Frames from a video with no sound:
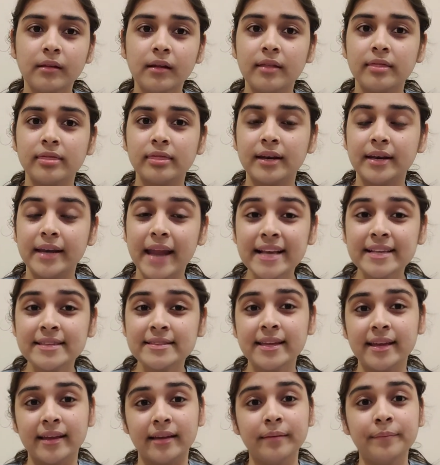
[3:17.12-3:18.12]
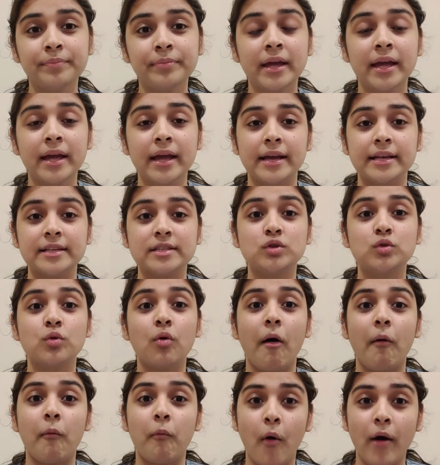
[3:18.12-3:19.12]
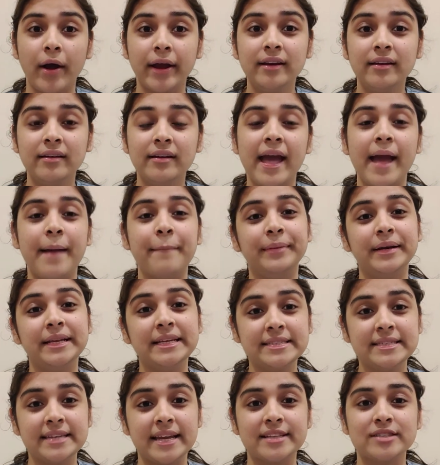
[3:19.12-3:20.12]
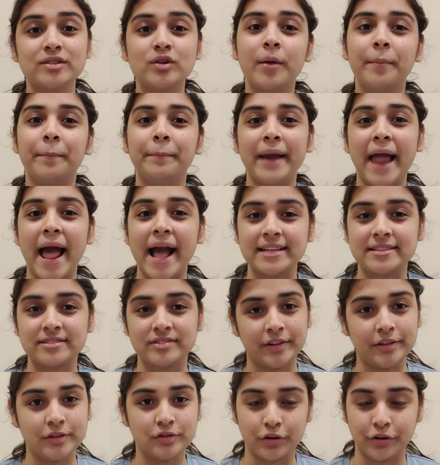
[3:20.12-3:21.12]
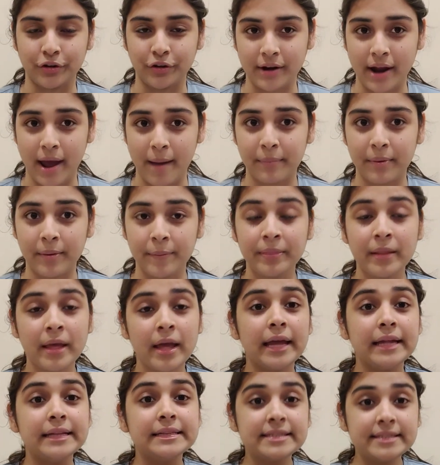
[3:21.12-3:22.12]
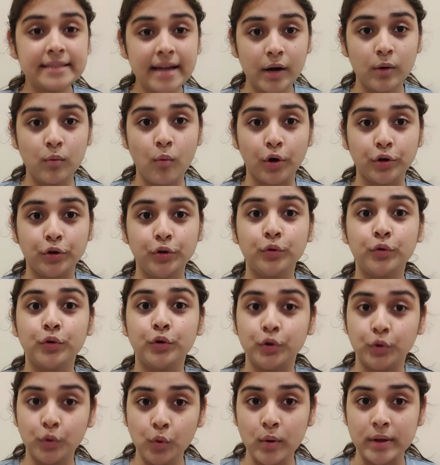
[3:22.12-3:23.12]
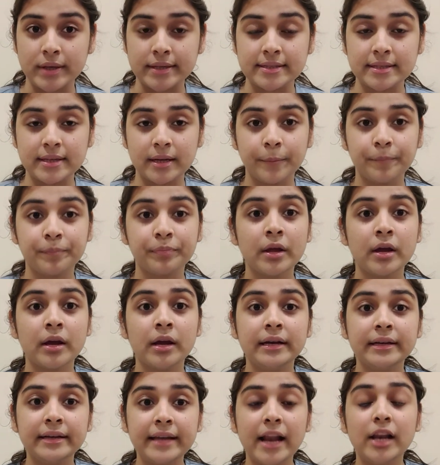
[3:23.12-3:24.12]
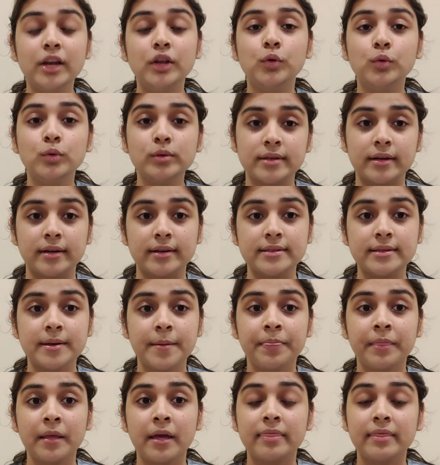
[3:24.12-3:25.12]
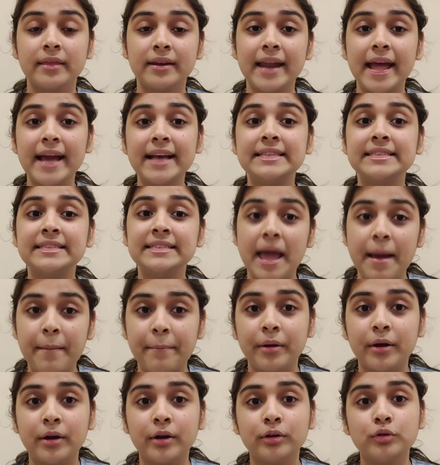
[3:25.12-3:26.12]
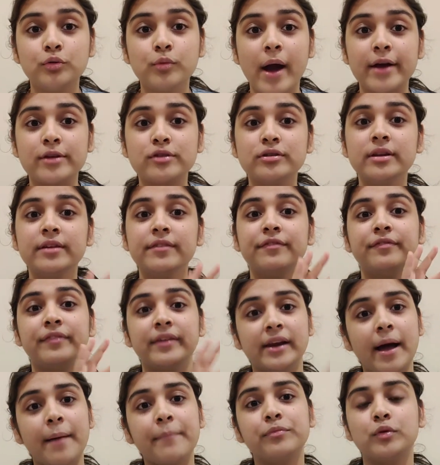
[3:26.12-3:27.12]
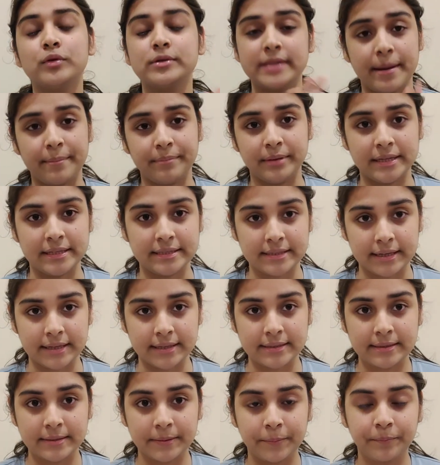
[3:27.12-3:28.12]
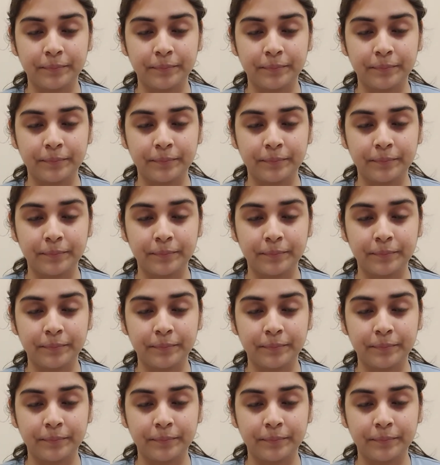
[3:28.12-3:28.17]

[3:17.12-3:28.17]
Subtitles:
The next thing is to avoid empty states or blank screens on your app. Instead, what you could do is tell users the next step to actually fill up those empty states.